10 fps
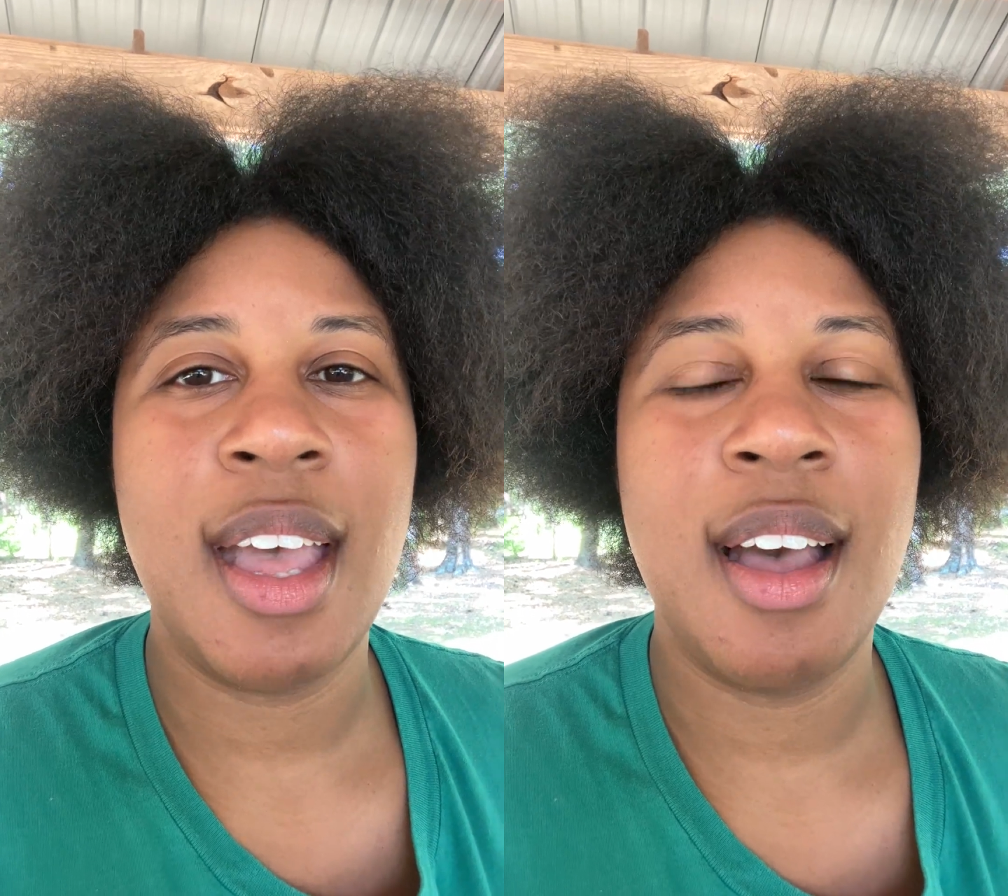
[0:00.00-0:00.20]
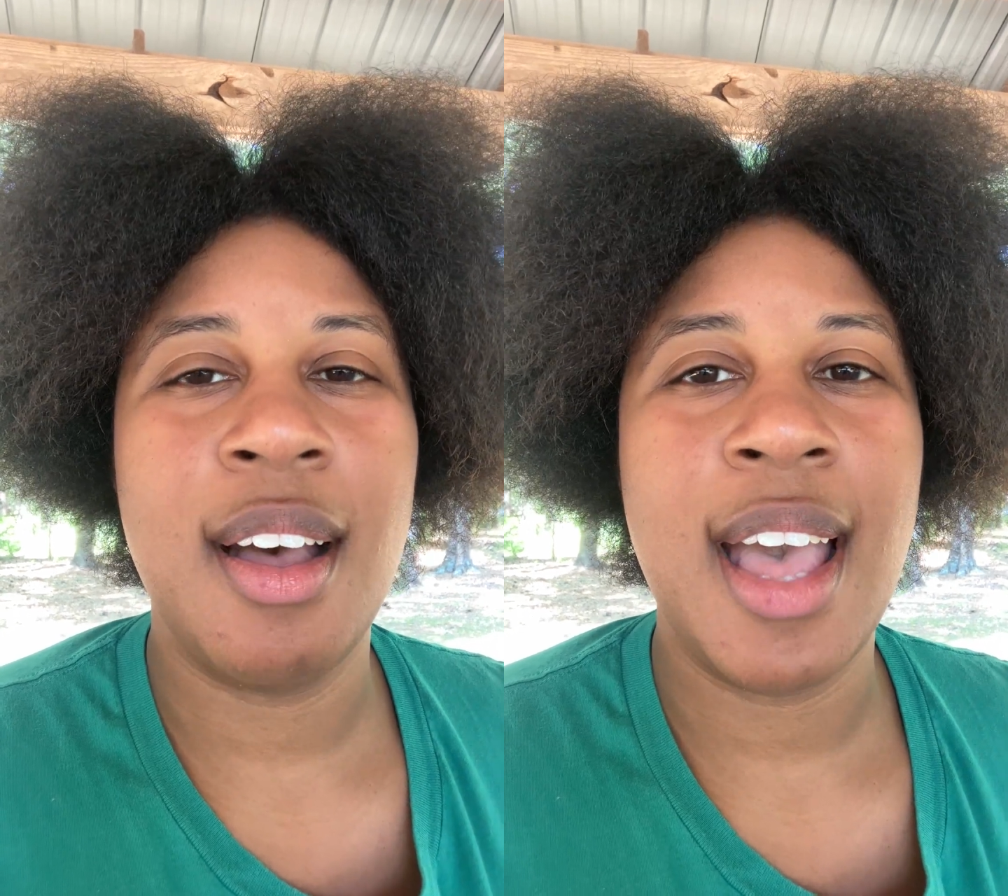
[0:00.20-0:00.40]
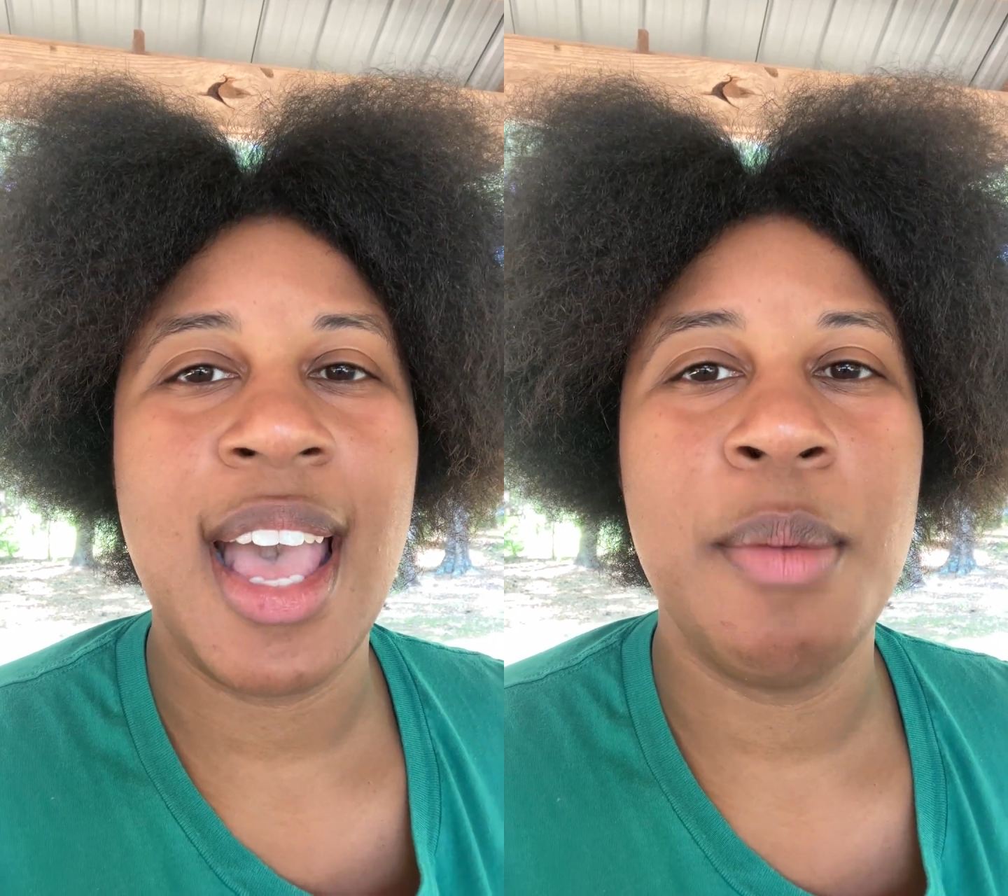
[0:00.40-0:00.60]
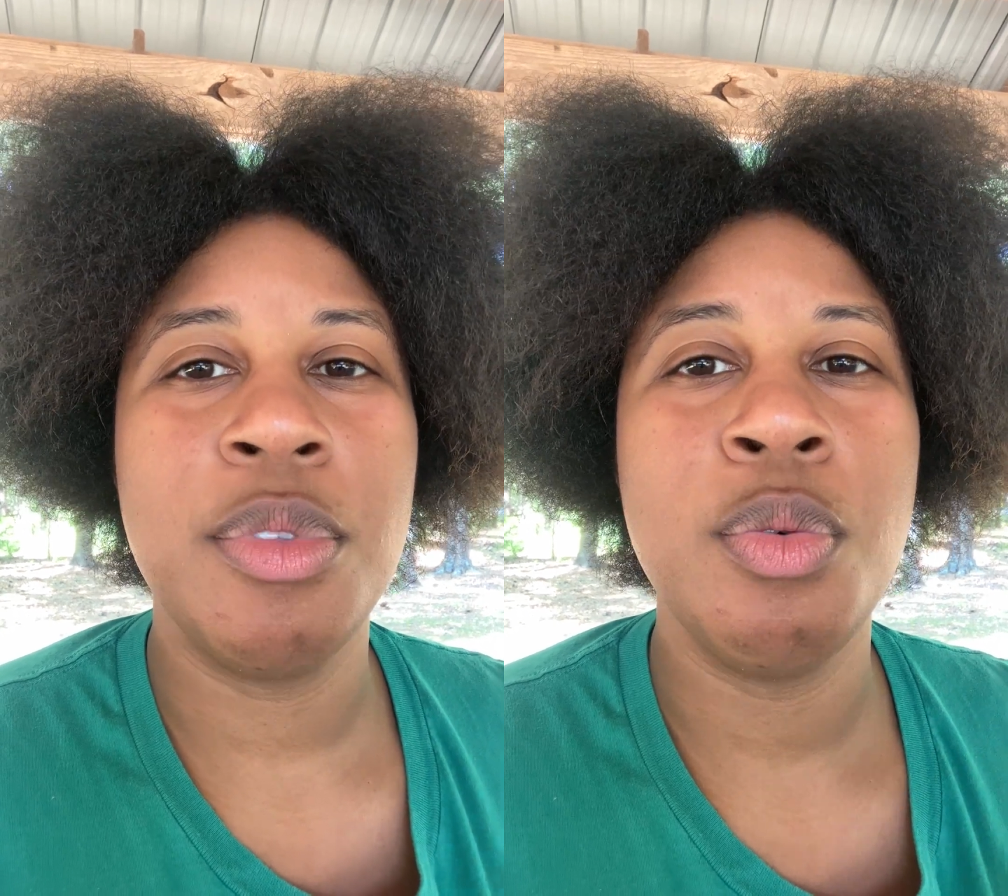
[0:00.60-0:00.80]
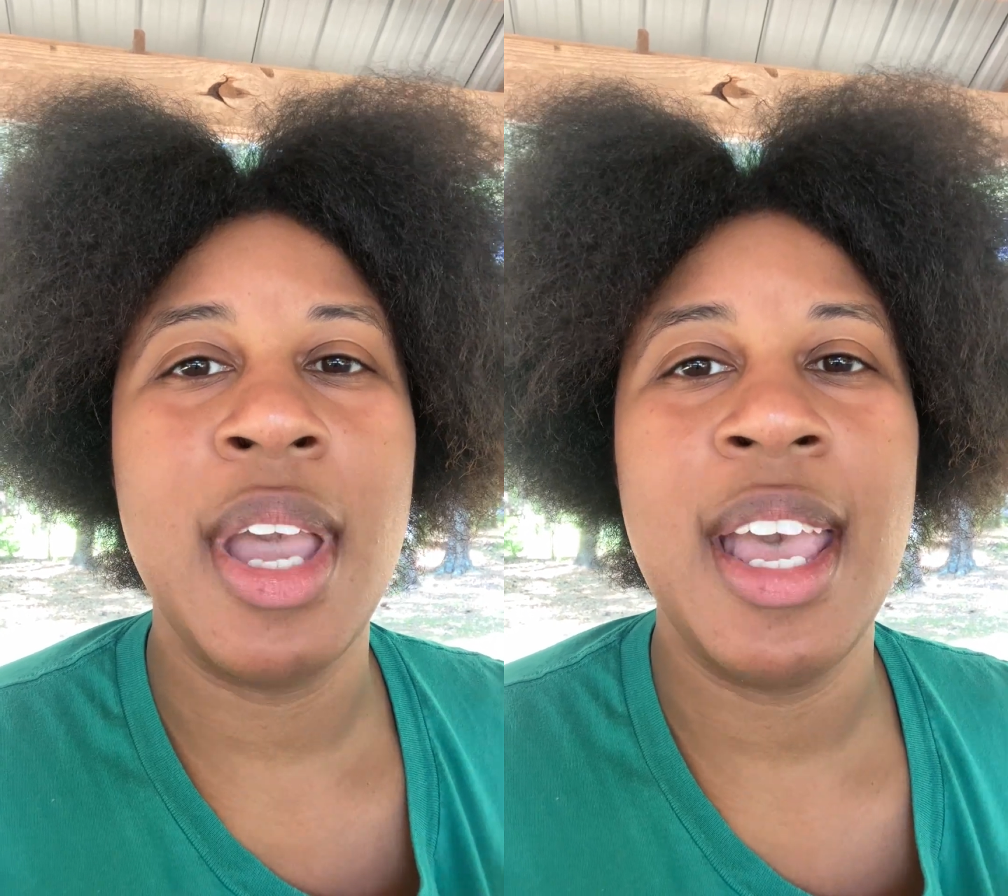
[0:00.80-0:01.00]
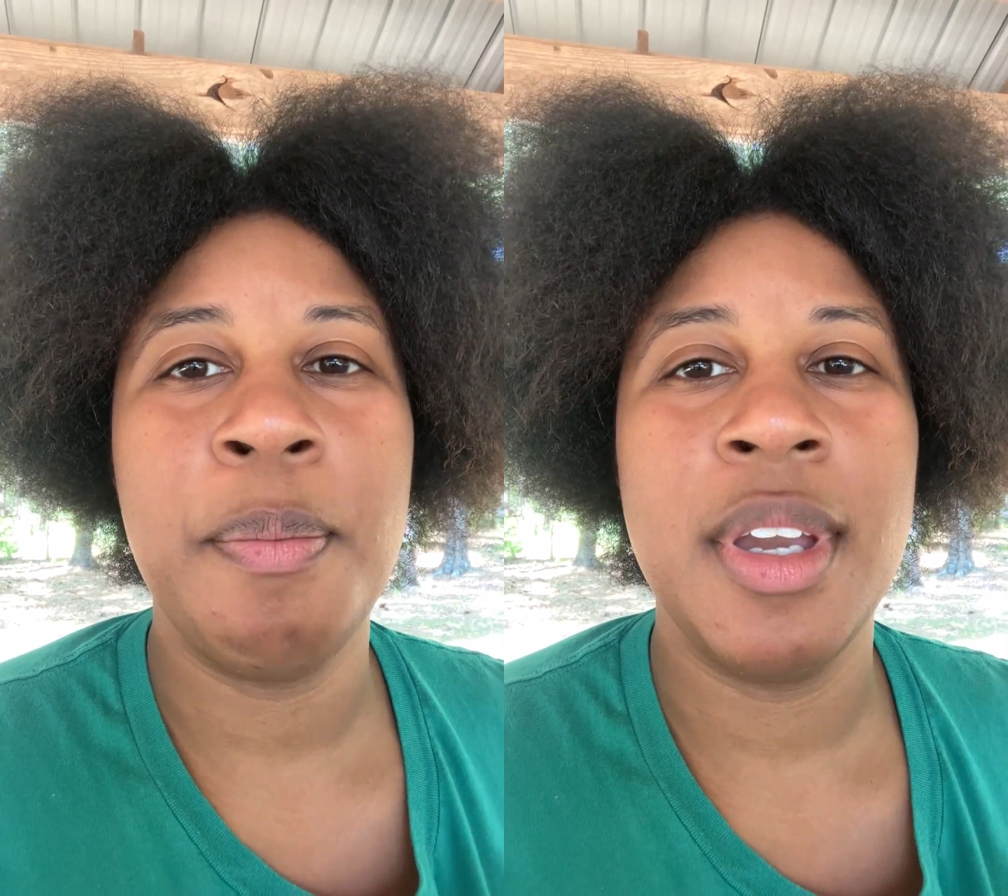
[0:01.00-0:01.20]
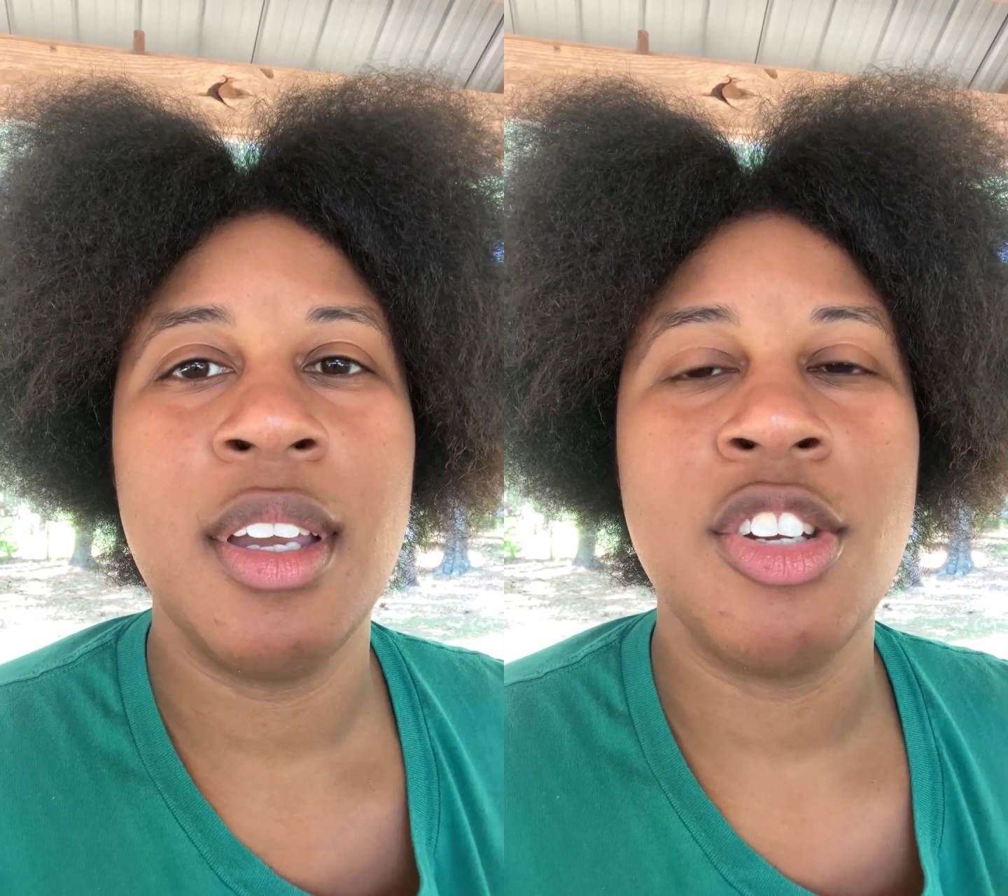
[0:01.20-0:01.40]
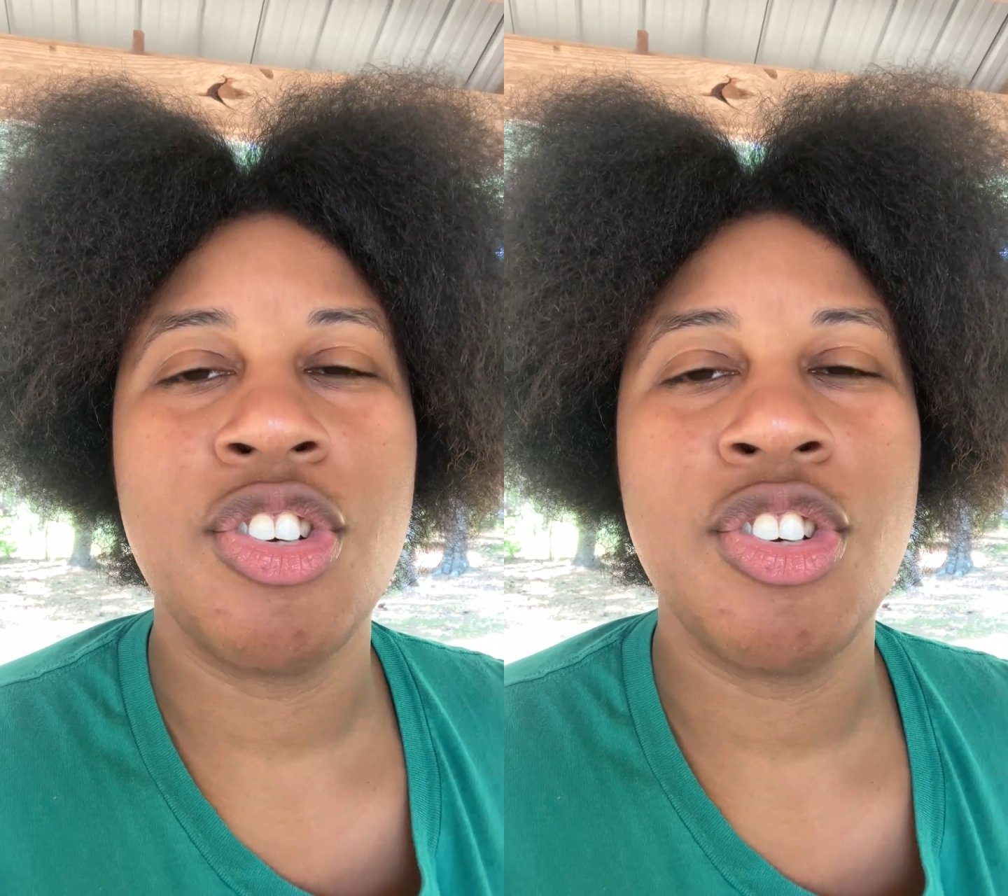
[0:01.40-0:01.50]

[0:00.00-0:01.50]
app through Epic